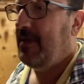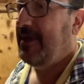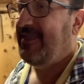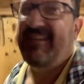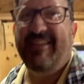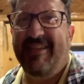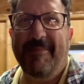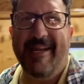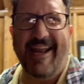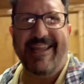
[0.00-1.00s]
This is
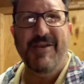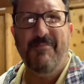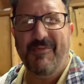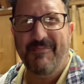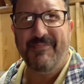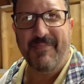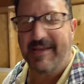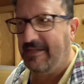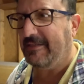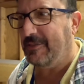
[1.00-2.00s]
something I can
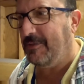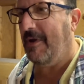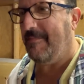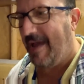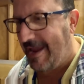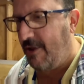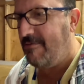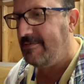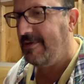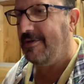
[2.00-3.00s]
basically do on my
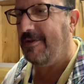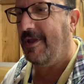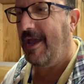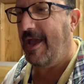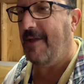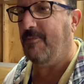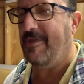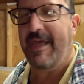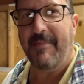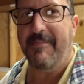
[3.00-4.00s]
own
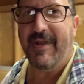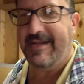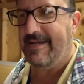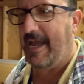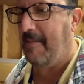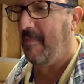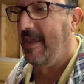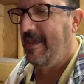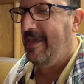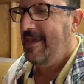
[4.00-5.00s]
without my buddy Dom.
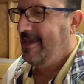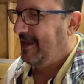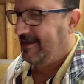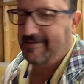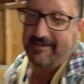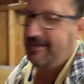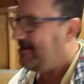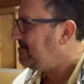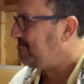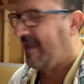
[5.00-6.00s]
It's
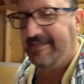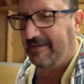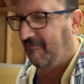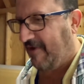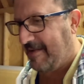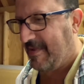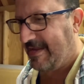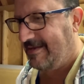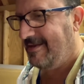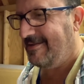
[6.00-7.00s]
basic
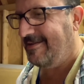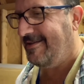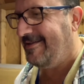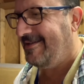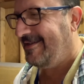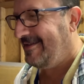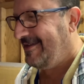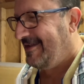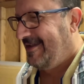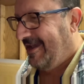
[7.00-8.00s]
framing,
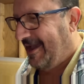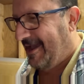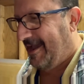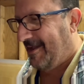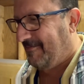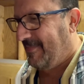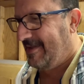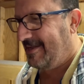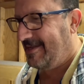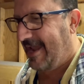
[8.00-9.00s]
and
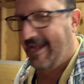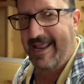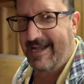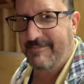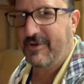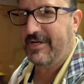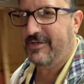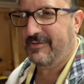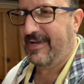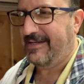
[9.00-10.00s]
then I'm going to
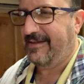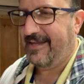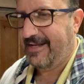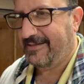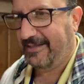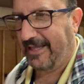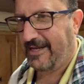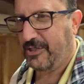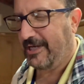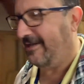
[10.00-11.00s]
do the
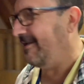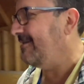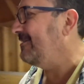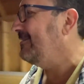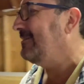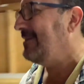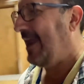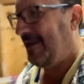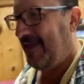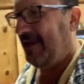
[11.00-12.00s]
insulation
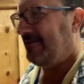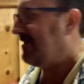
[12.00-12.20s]
and then